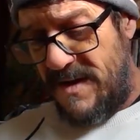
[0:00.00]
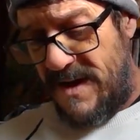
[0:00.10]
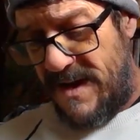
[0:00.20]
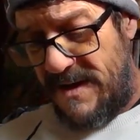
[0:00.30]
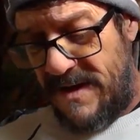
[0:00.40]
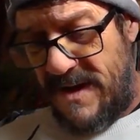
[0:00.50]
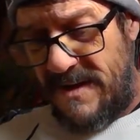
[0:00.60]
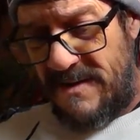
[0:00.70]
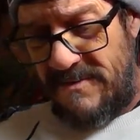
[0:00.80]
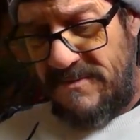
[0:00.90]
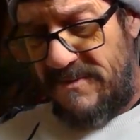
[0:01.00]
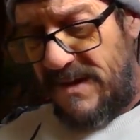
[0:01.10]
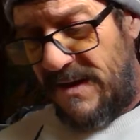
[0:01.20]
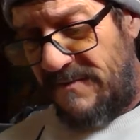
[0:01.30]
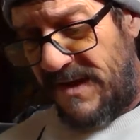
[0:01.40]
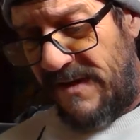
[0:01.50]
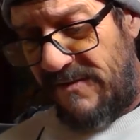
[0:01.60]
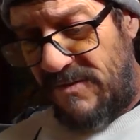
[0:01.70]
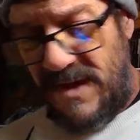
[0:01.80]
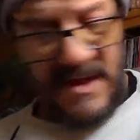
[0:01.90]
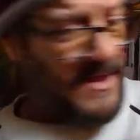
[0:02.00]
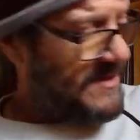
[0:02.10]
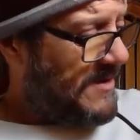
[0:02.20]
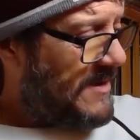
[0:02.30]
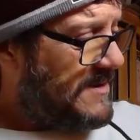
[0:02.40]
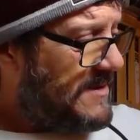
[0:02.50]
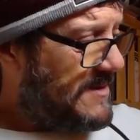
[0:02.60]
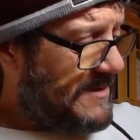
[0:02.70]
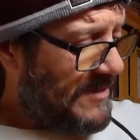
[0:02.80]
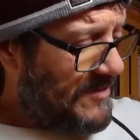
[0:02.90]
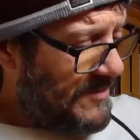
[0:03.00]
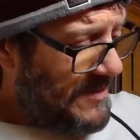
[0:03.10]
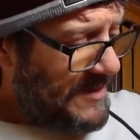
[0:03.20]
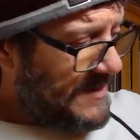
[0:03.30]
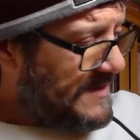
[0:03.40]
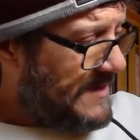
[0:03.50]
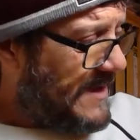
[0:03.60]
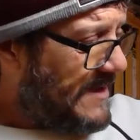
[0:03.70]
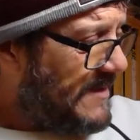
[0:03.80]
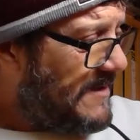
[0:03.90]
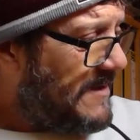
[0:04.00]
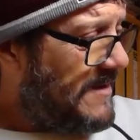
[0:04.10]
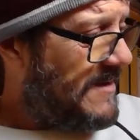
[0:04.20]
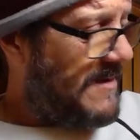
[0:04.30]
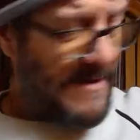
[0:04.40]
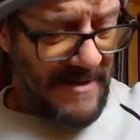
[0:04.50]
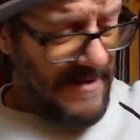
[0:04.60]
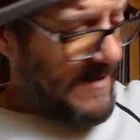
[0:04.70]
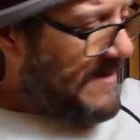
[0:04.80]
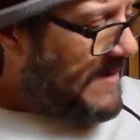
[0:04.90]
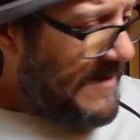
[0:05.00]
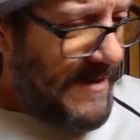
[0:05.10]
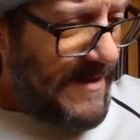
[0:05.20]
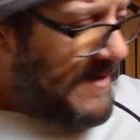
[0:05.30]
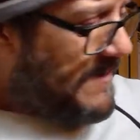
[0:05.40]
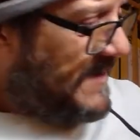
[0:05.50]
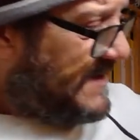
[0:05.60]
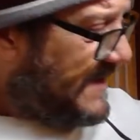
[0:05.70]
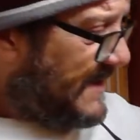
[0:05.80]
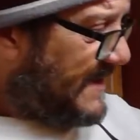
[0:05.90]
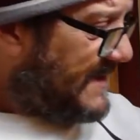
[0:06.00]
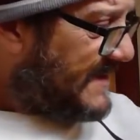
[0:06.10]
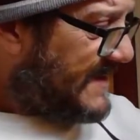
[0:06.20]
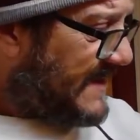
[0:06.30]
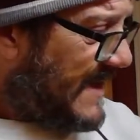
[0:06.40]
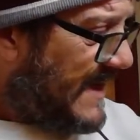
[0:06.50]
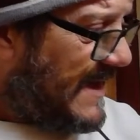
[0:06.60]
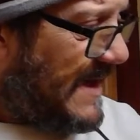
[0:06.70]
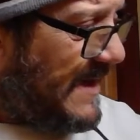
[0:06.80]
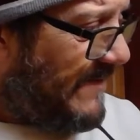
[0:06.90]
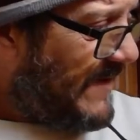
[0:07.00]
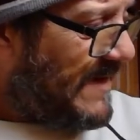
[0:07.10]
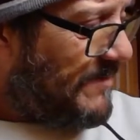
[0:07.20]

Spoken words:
And love to give away these cards. This is a cool looking set here. Let me set this aside, find